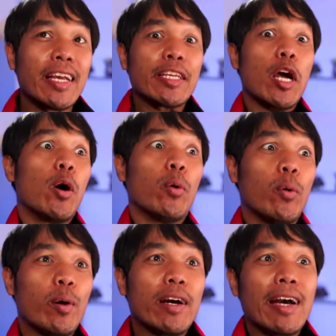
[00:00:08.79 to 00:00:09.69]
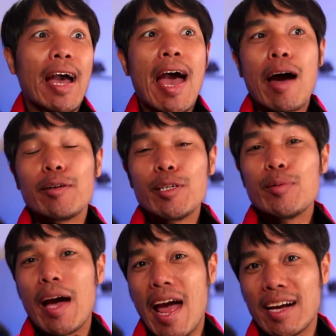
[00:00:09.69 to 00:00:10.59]
yo, how do
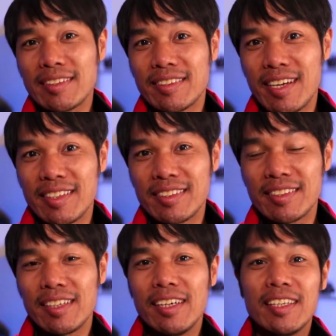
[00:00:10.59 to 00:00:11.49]
you access